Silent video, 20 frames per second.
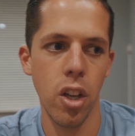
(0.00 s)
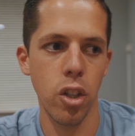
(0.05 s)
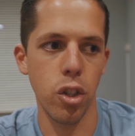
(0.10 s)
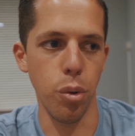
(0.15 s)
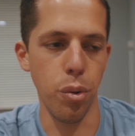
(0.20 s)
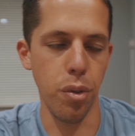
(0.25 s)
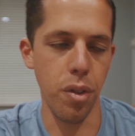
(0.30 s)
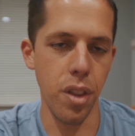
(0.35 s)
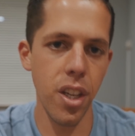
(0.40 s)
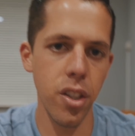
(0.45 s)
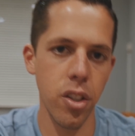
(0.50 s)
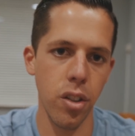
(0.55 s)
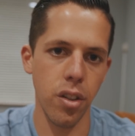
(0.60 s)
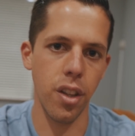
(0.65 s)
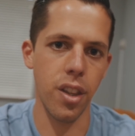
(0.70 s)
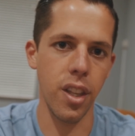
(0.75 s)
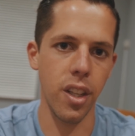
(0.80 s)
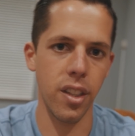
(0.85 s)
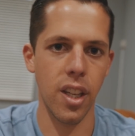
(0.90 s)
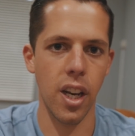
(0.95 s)
So these are
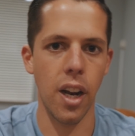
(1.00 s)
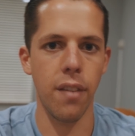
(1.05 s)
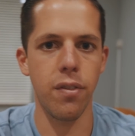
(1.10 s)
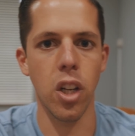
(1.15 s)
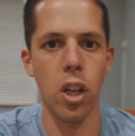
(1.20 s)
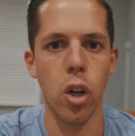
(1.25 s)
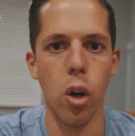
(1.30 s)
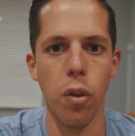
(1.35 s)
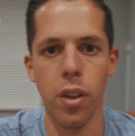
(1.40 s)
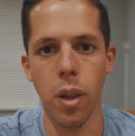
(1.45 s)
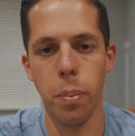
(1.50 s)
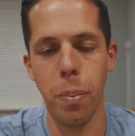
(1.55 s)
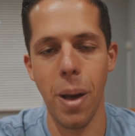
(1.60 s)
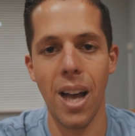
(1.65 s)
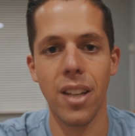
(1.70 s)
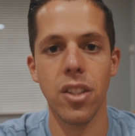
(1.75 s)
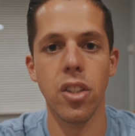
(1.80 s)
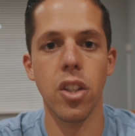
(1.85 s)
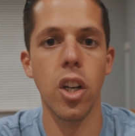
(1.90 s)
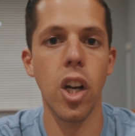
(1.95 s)
the things that I've done over the
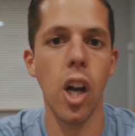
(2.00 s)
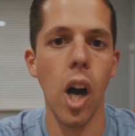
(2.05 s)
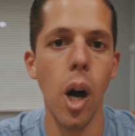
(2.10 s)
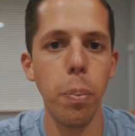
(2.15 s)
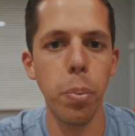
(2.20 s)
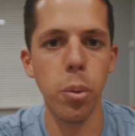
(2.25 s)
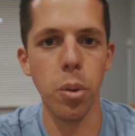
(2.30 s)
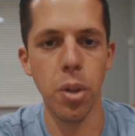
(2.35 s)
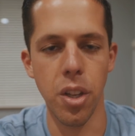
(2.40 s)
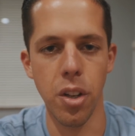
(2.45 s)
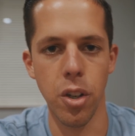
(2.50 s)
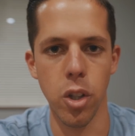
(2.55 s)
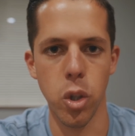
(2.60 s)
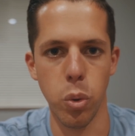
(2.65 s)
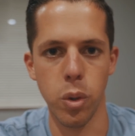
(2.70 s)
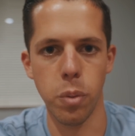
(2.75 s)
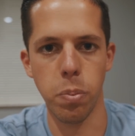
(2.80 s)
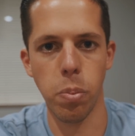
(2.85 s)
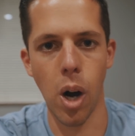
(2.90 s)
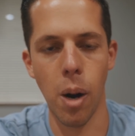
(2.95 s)
past couple years,
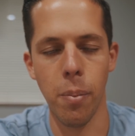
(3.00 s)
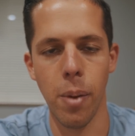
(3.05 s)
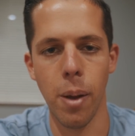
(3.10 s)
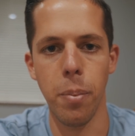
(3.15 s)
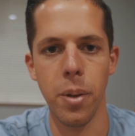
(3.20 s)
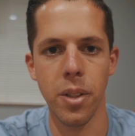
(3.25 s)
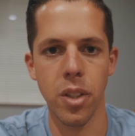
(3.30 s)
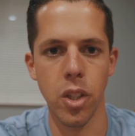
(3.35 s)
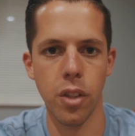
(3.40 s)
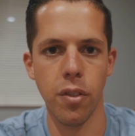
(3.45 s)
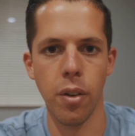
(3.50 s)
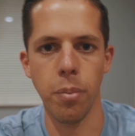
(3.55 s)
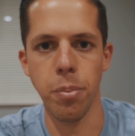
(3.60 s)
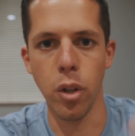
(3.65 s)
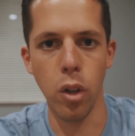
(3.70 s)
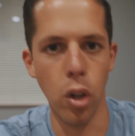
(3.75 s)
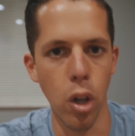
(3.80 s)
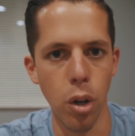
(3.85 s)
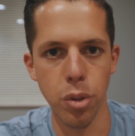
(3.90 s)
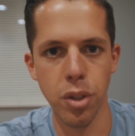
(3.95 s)
which brought my business from
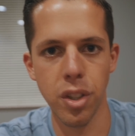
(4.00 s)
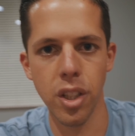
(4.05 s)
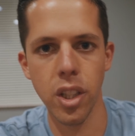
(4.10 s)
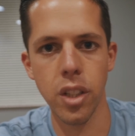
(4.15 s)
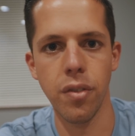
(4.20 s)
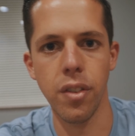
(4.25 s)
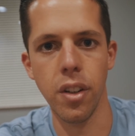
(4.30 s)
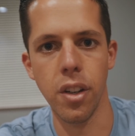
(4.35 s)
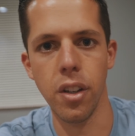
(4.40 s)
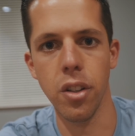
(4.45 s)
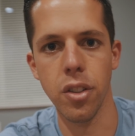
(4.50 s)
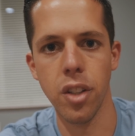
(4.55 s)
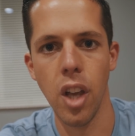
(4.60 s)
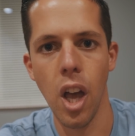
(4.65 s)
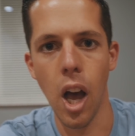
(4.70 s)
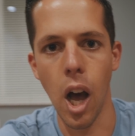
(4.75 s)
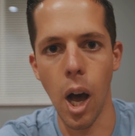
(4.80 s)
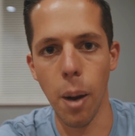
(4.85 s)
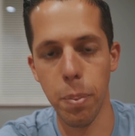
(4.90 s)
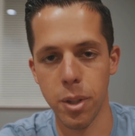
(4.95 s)
the low six figures
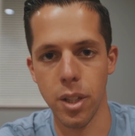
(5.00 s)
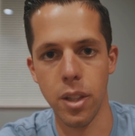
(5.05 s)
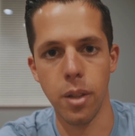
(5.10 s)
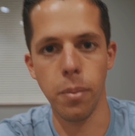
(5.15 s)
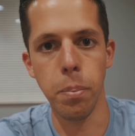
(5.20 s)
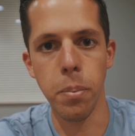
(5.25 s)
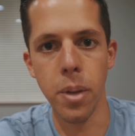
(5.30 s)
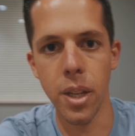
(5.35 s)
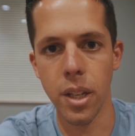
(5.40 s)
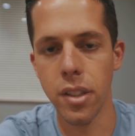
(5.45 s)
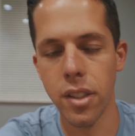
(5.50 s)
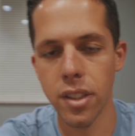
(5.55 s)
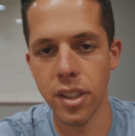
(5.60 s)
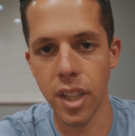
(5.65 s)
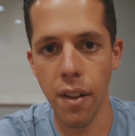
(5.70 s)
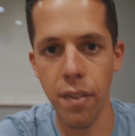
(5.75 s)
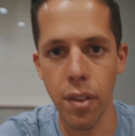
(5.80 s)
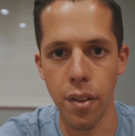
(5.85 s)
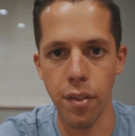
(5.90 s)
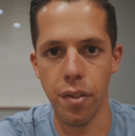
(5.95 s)
up to the mid
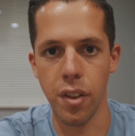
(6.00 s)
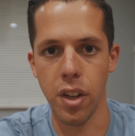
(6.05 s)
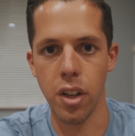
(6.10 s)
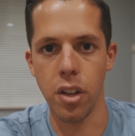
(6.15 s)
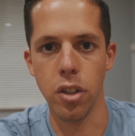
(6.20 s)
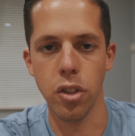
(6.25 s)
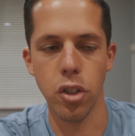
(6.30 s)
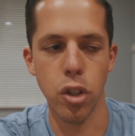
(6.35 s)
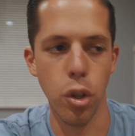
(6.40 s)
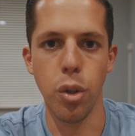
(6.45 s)
seven figures.